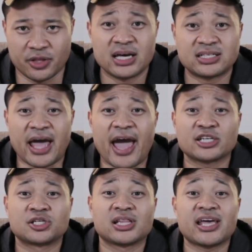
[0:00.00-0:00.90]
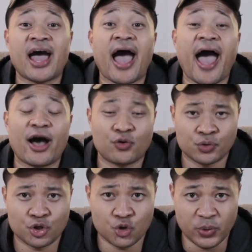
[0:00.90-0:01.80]
It's actually how
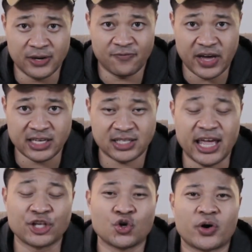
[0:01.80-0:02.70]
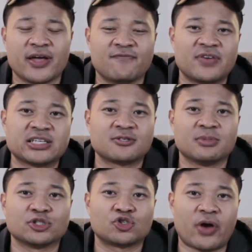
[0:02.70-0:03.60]
you invest in your
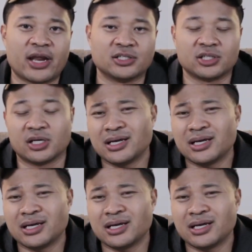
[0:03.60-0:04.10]
investment strategy.